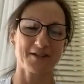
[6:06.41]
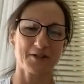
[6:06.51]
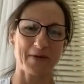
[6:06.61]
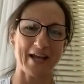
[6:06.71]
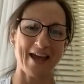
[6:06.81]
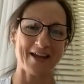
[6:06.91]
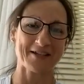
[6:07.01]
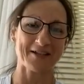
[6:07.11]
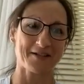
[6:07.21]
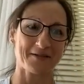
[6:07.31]
to be
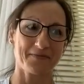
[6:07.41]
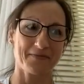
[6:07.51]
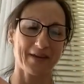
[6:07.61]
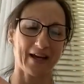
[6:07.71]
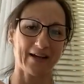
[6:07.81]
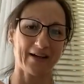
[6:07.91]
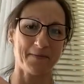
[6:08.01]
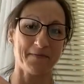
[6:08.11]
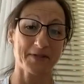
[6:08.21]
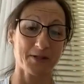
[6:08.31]
handed
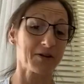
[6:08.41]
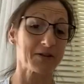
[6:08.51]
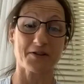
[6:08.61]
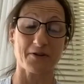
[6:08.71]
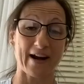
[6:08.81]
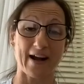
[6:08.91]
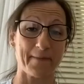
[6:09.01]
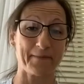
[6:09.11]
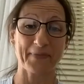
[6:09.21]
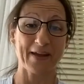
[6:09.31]
stockers straight up.